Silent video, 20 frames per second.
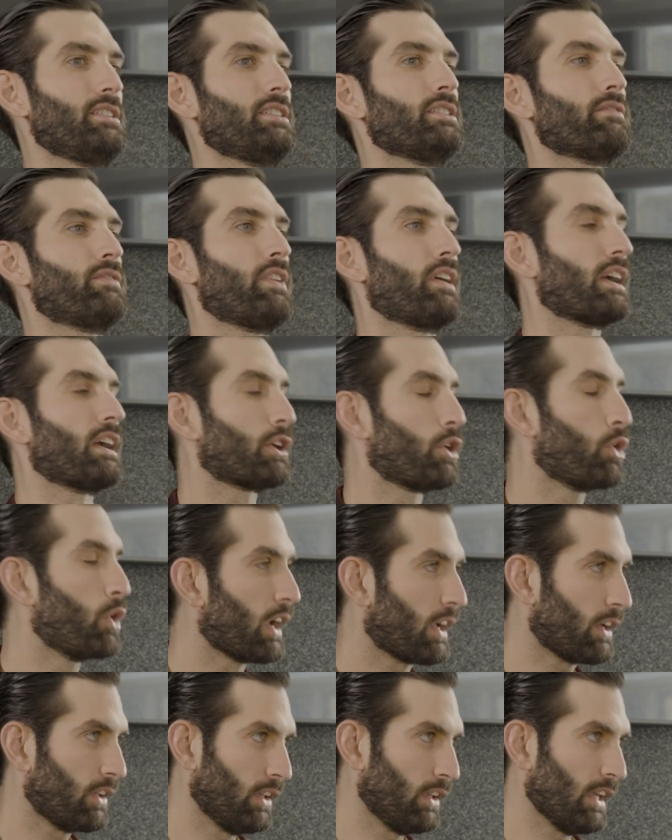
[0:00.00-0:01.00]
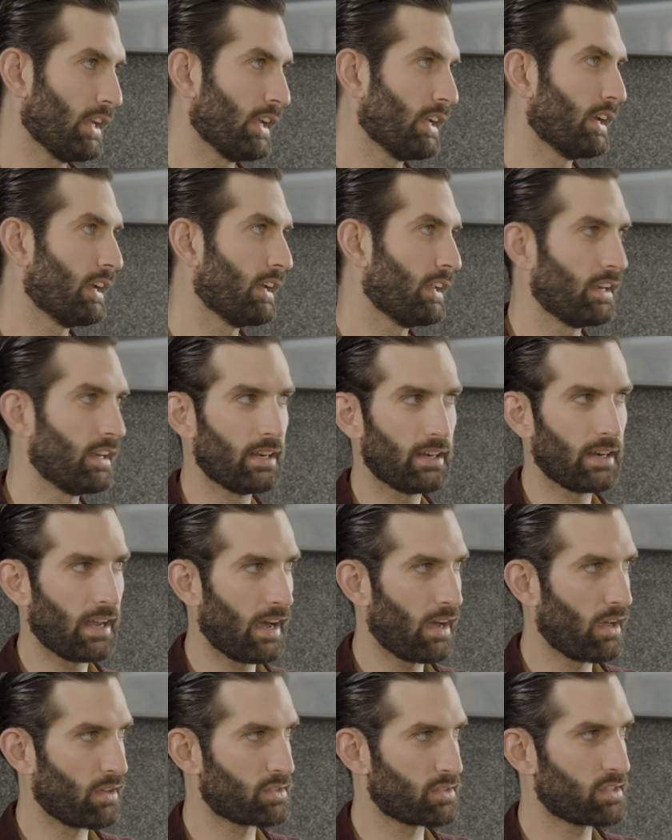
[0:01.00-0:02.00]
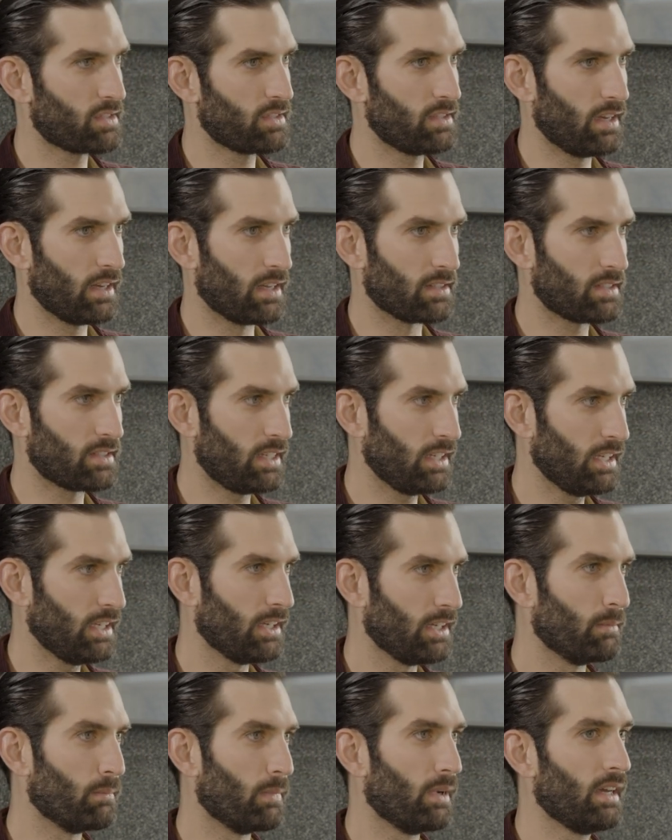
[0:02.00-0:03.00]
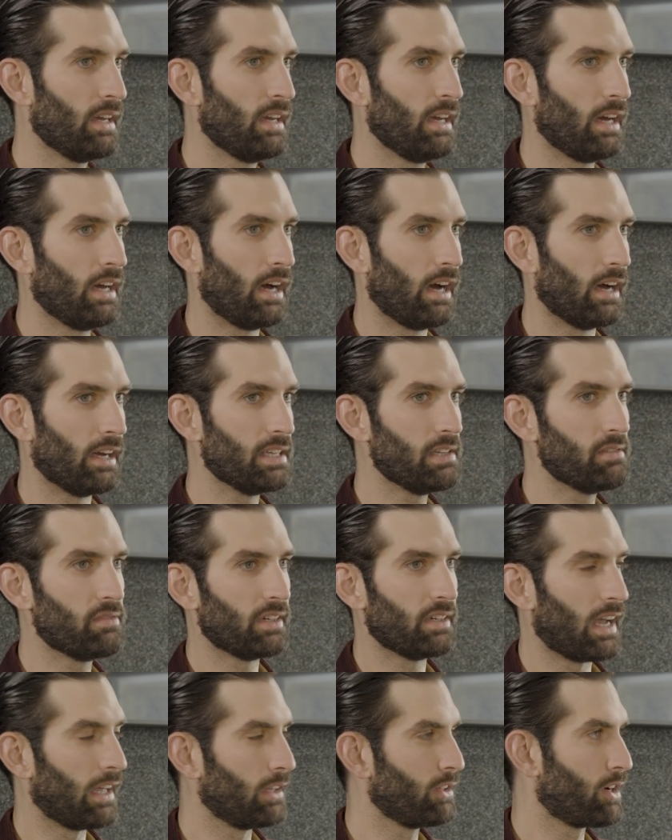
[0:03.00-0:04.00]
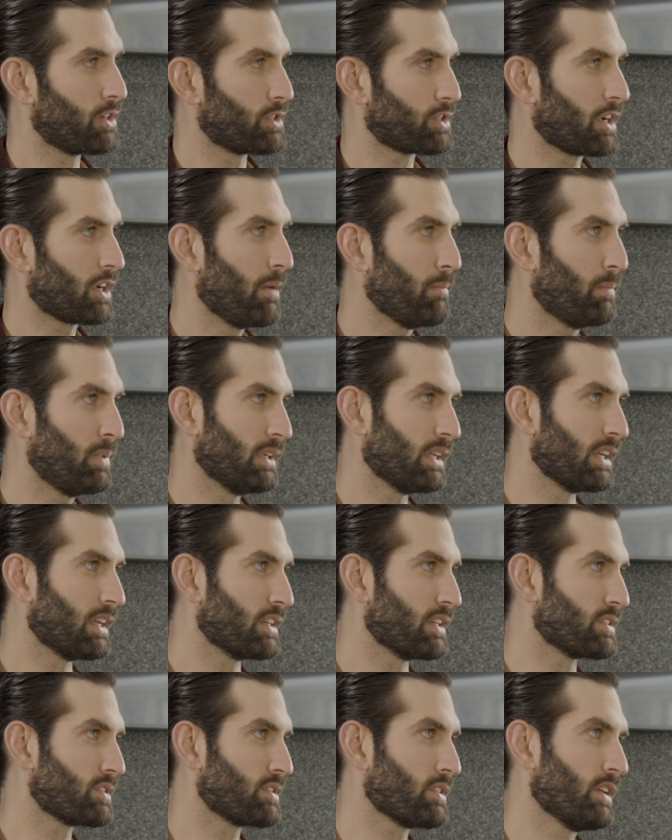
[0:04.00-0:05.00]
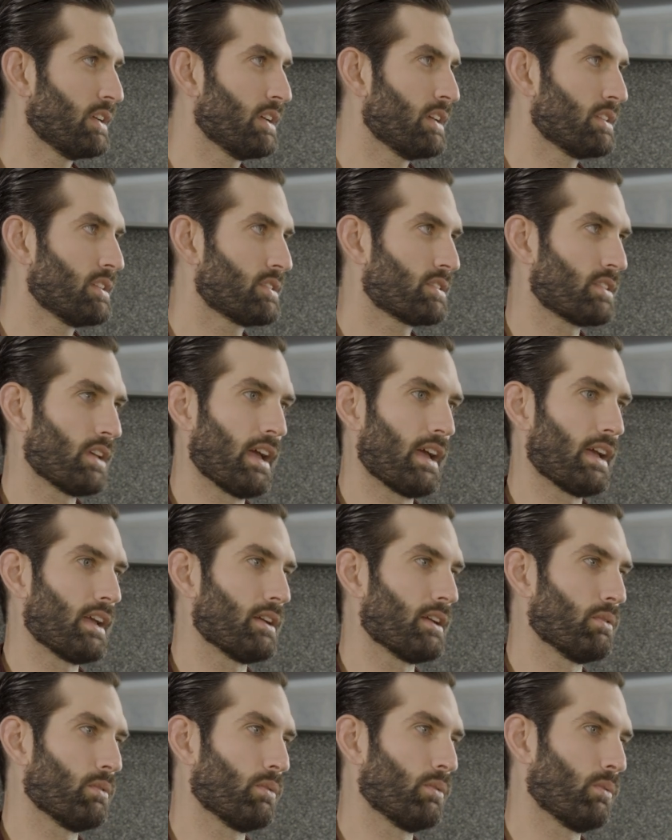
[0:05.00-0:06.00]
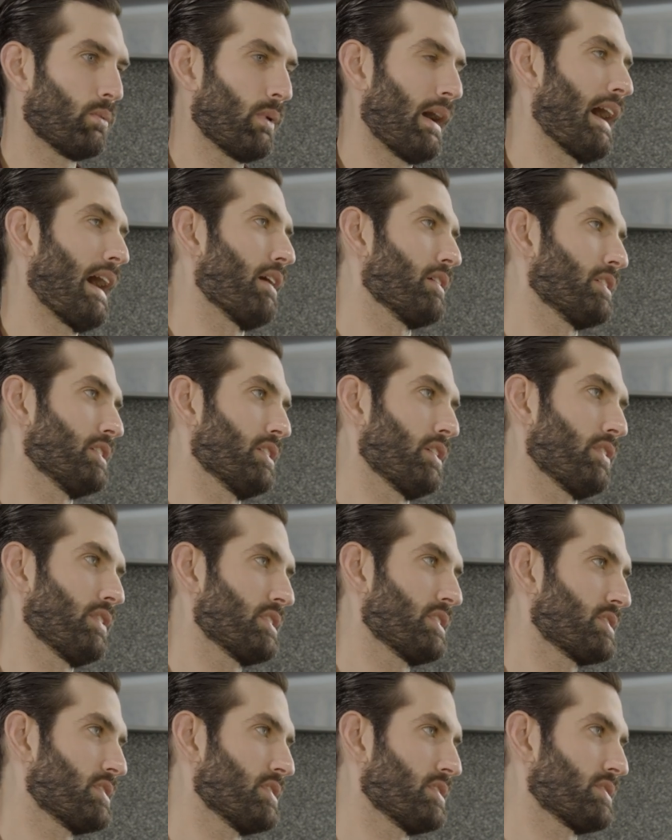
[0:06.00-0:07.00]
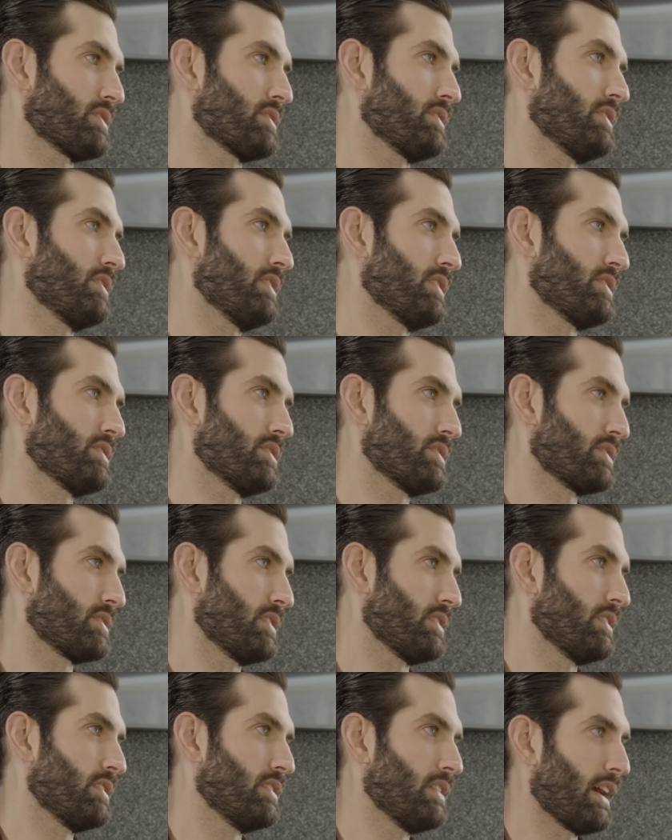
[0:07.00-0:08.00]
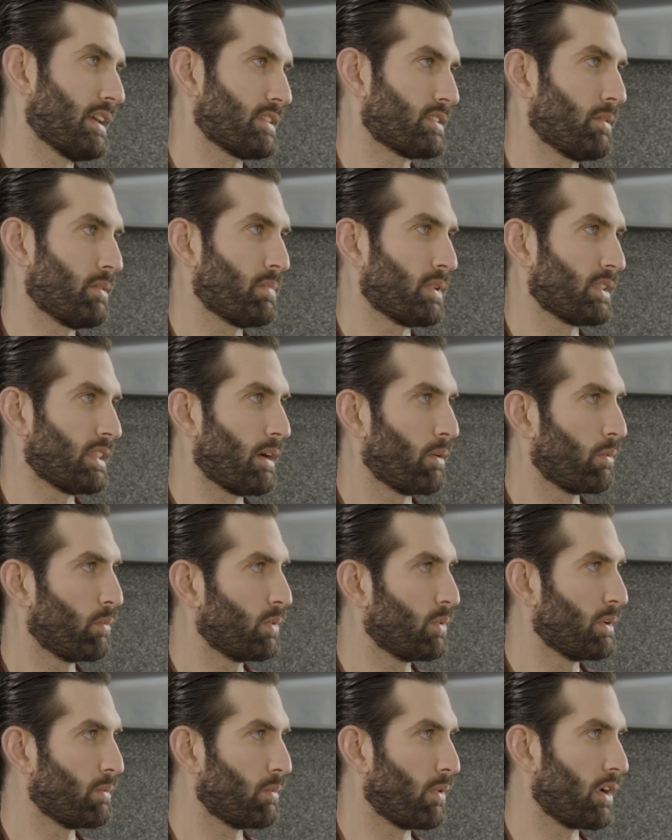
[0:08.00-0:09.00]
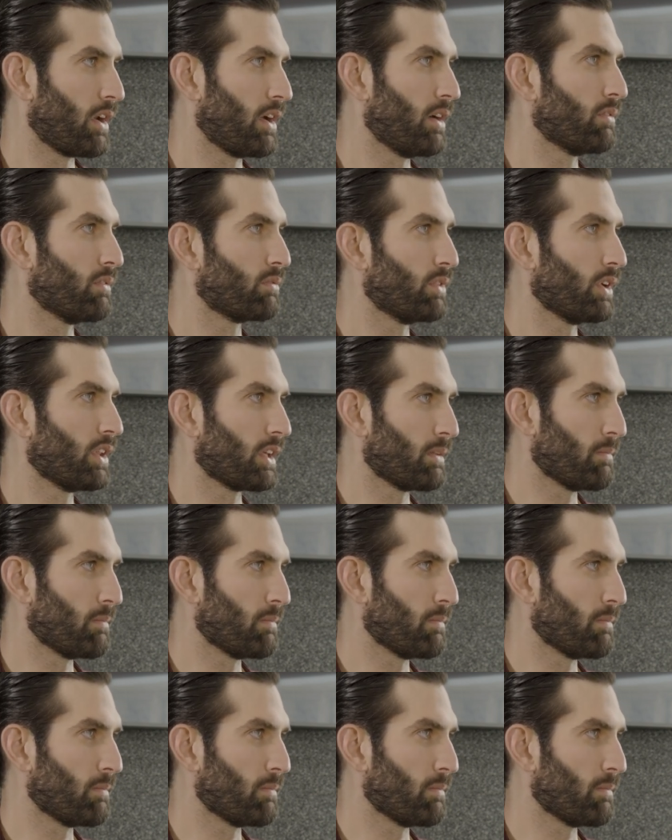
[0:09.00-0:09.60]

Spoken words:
very quickly an in-house team, even at large companies, say, wow, this is not something that we want to really